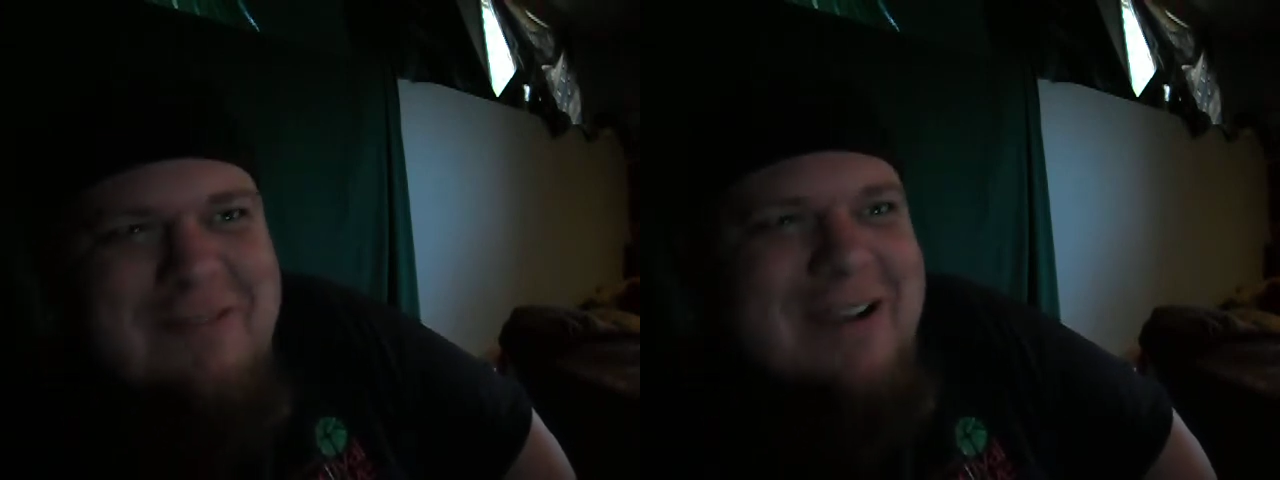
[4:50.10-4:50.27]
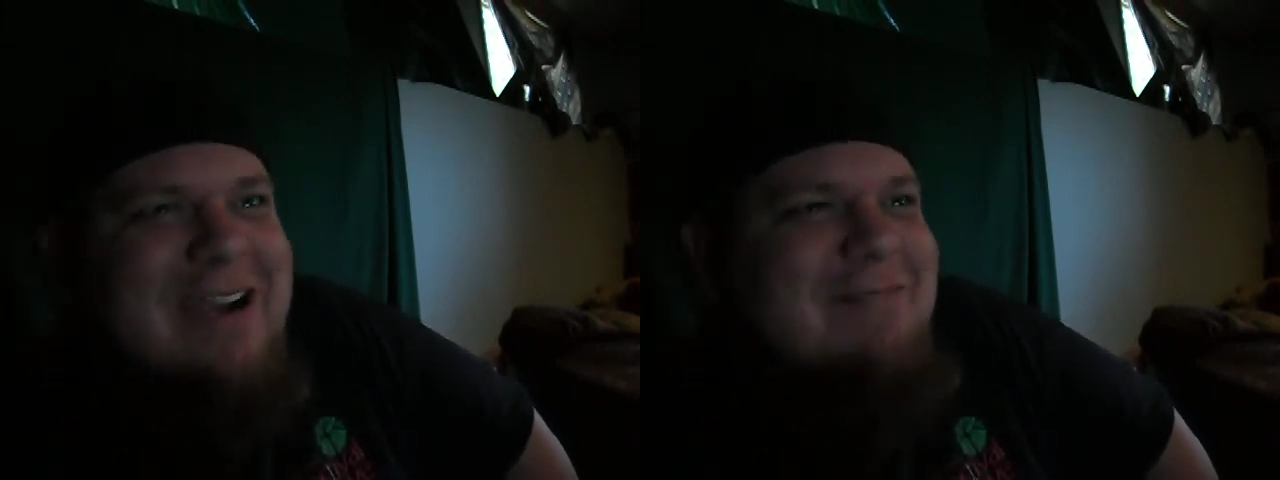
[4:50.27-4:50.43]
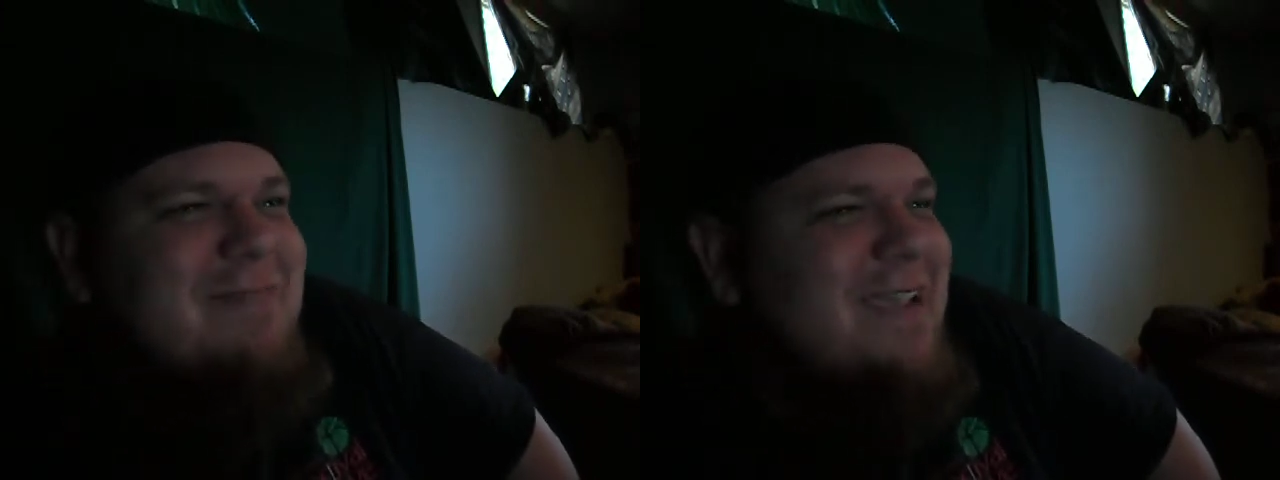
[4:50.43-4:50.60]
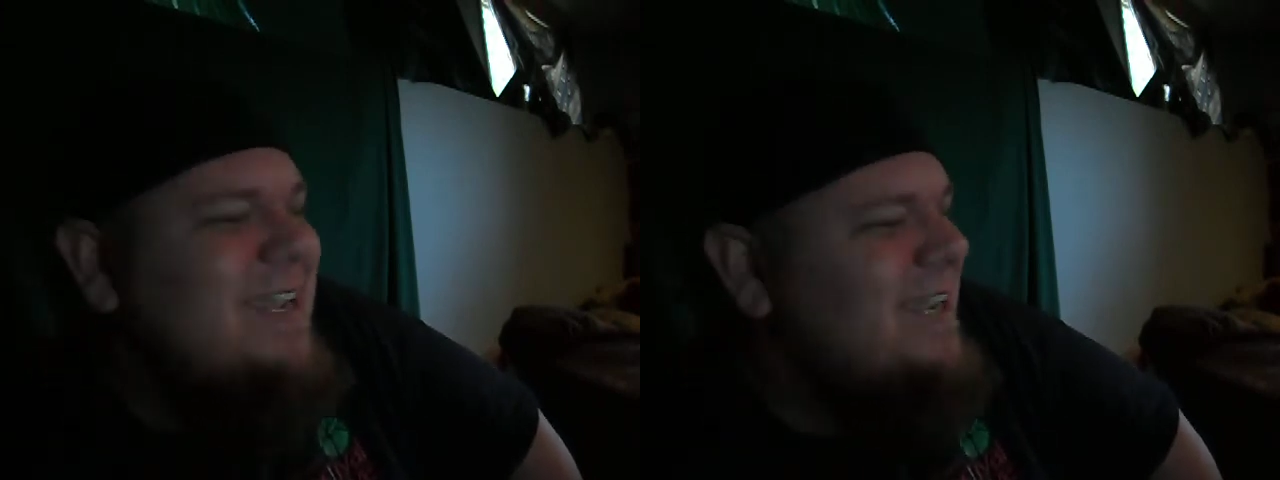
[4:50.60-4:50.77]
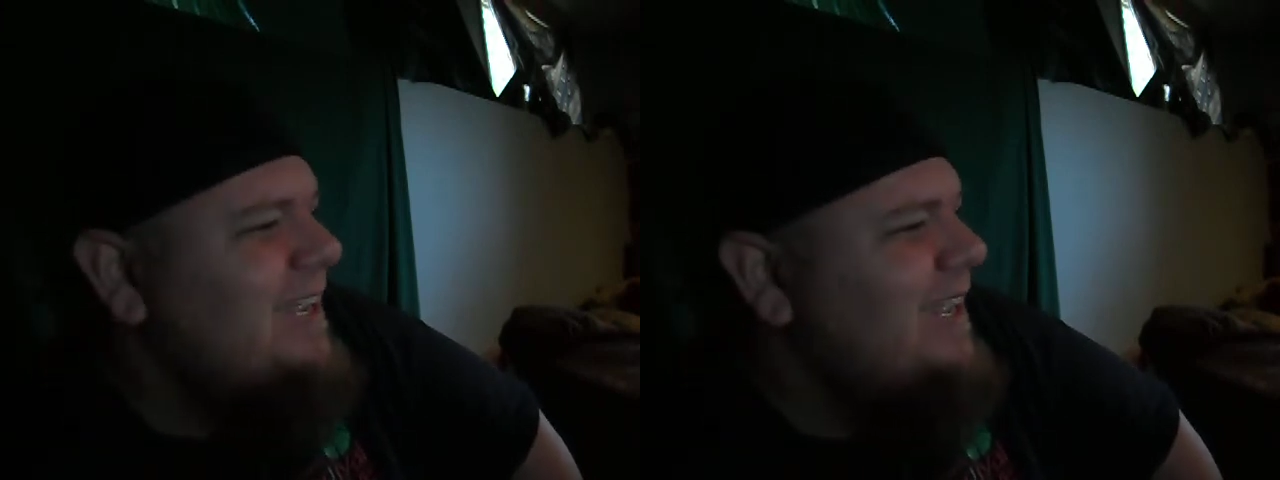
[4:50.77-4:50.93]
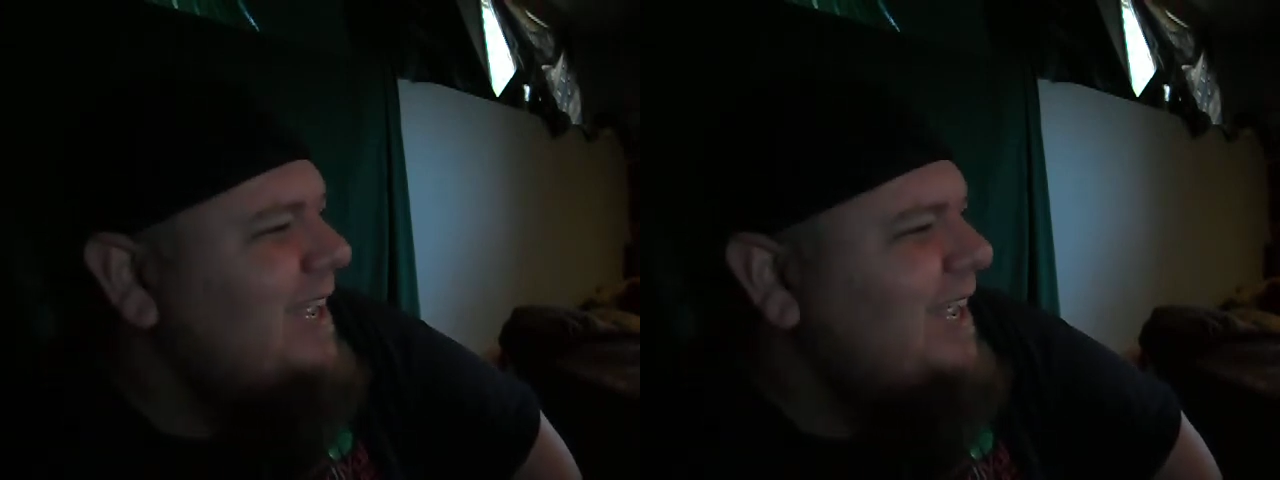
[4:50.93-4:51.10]
Army.
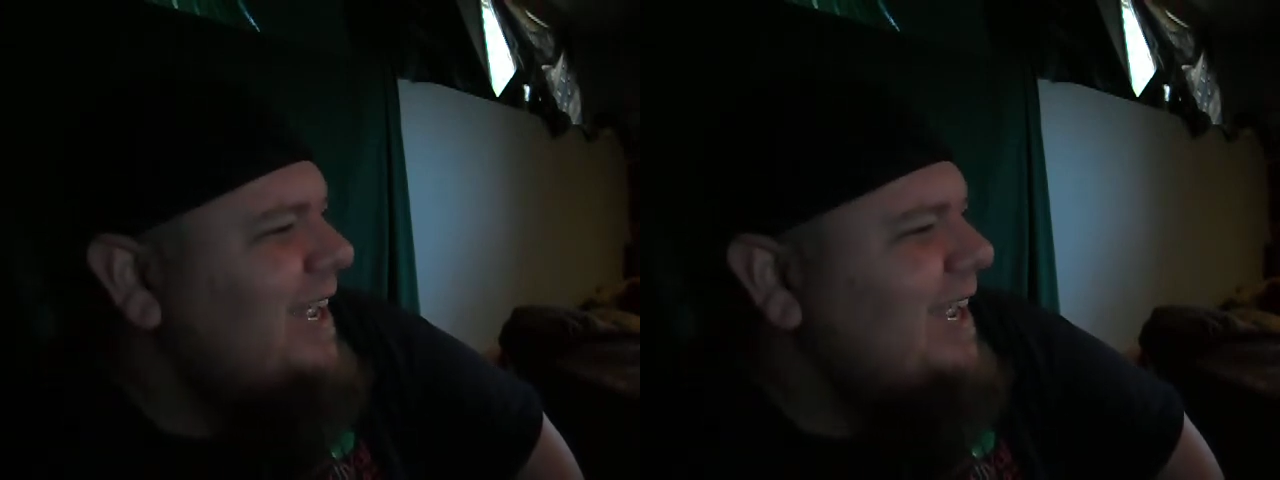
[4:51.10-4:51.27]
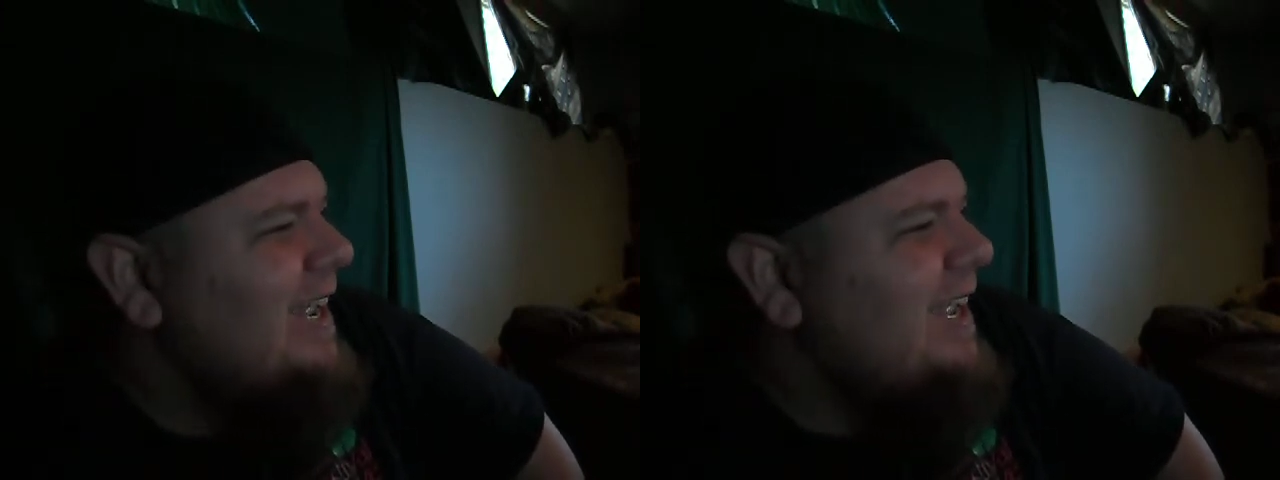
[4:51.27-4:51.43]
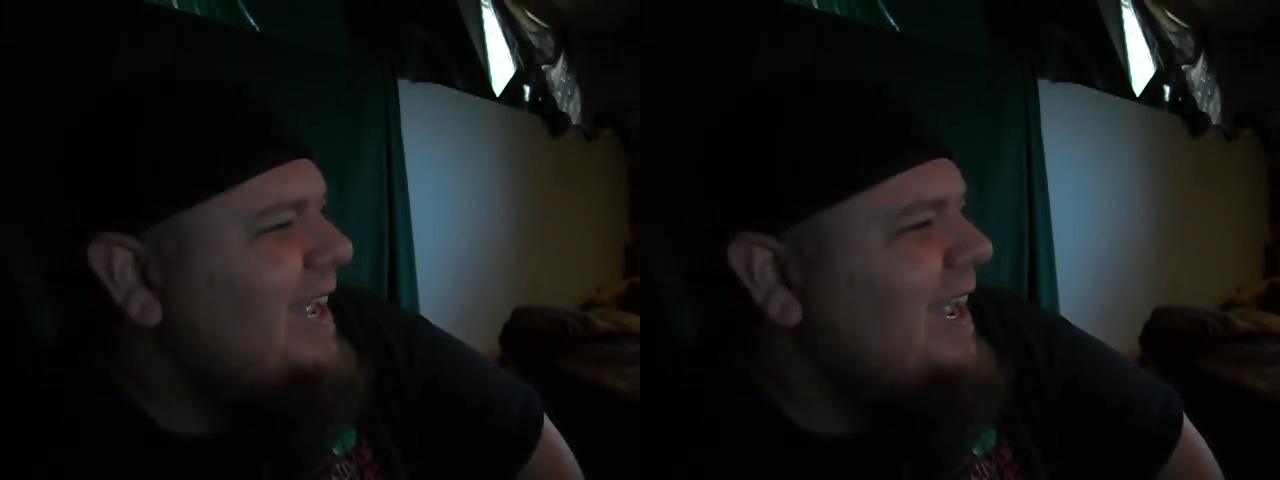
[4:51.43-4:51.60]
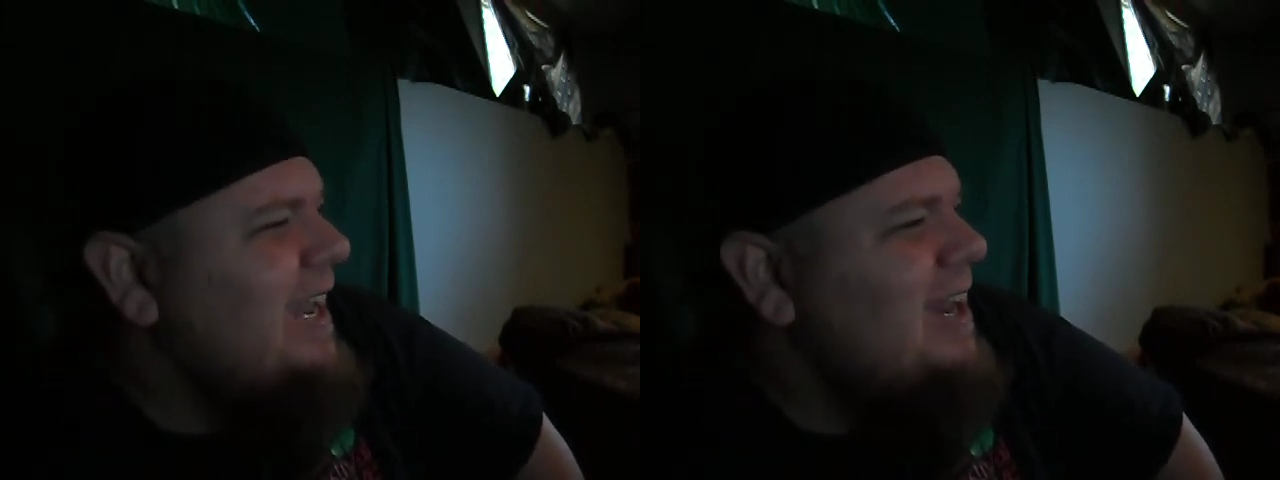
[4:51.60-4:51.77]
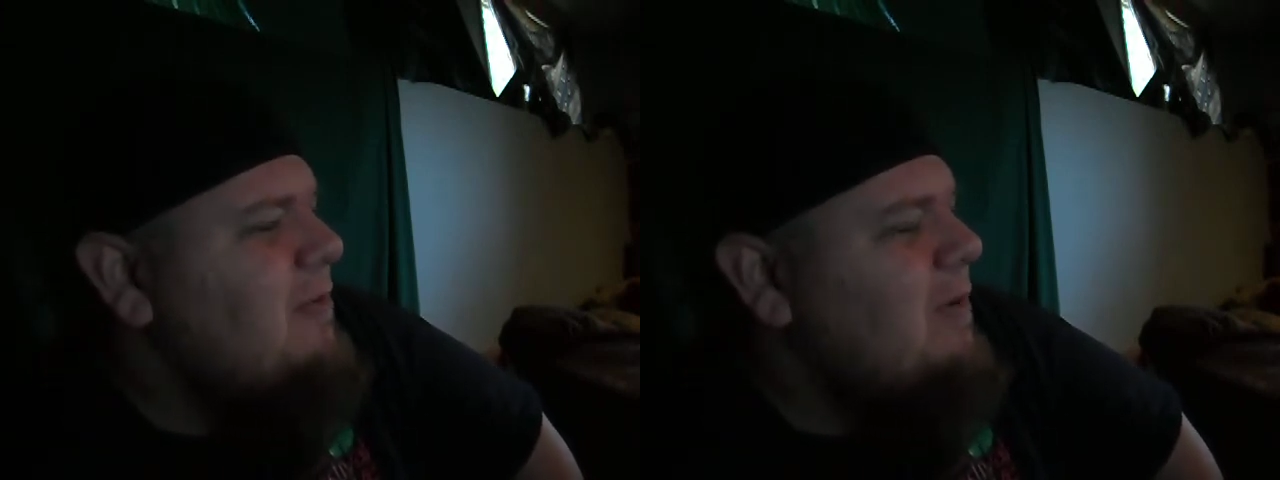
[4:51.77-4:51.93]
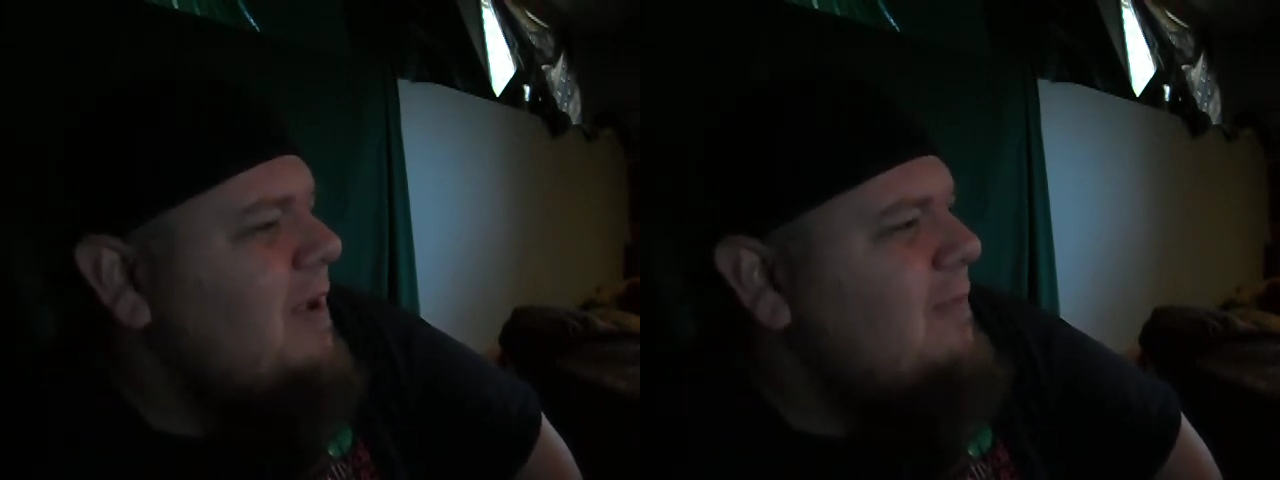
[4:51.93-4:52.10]

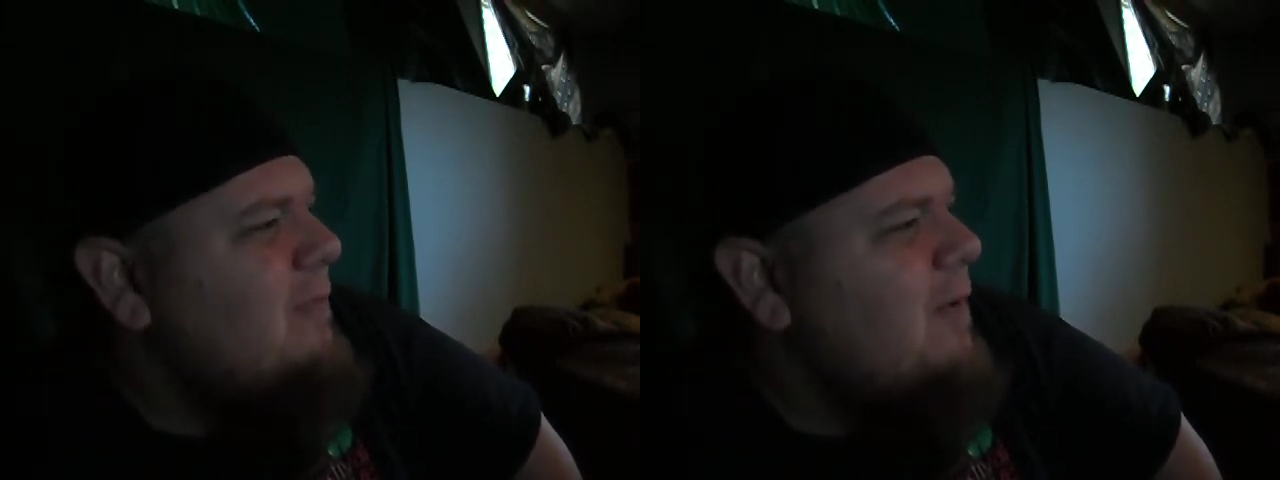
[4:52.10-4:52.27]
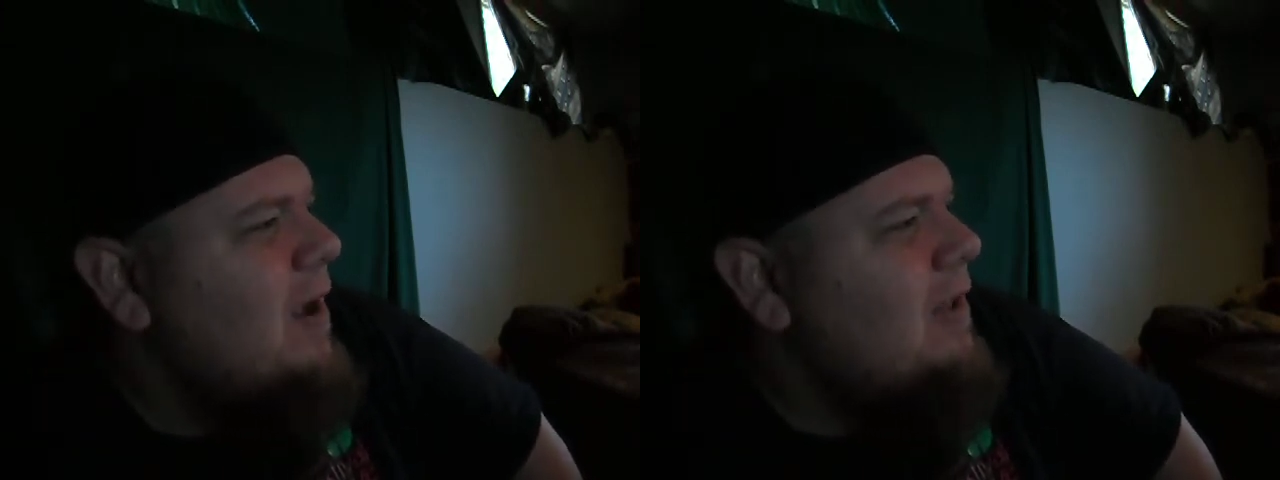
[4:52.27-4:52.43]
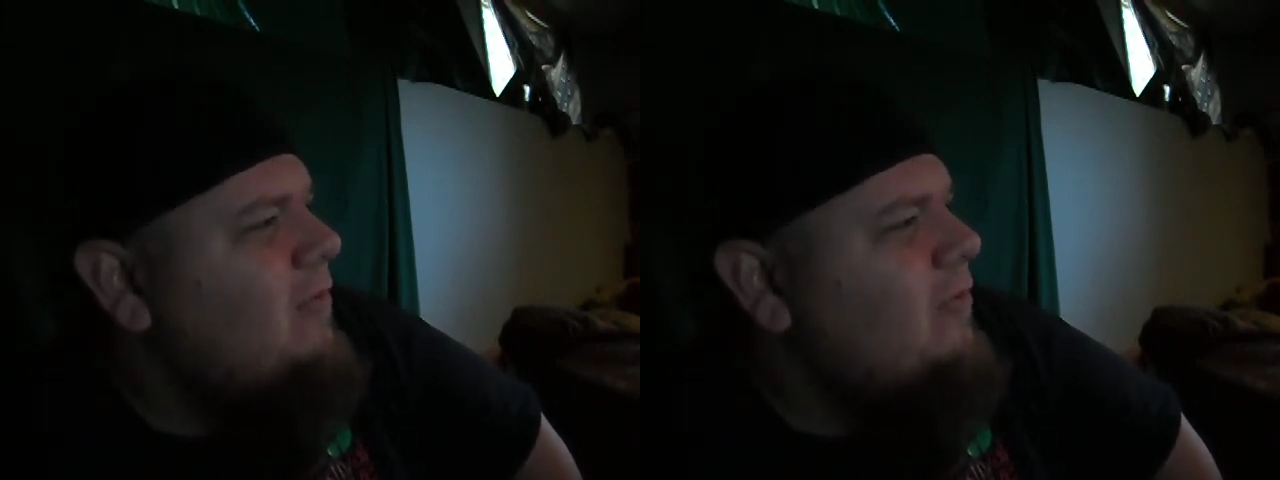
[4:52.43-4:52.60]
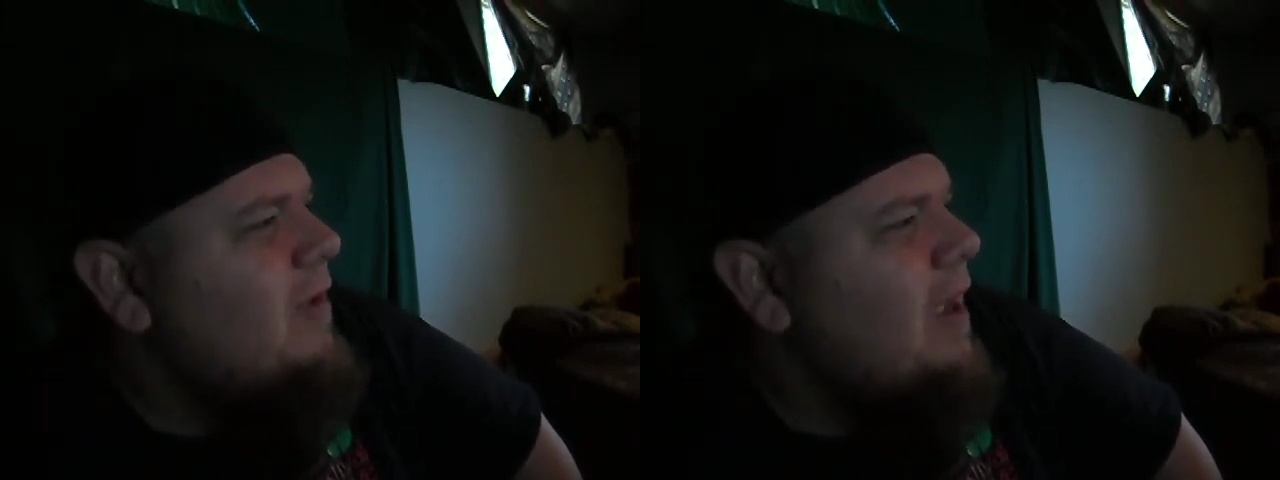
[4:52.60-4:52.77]
Anyway, friends,